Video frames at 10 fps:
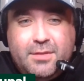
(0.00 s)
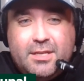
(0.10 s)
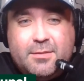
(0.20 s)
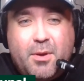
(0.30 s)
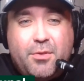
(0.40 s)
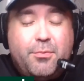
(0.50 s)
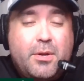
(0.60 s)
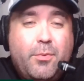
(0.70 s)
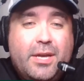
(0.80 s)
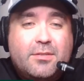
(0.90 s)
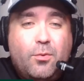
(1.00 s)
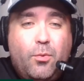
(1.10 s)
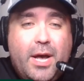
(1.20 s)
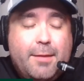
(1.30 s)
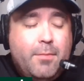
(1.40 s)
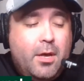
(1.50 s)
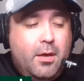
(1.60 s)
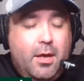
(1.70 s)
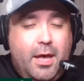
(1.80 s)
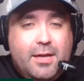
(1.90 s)
is about three weeks away,
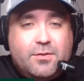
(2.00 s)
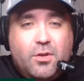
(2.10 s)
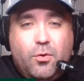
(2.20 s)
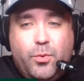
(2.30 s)
and so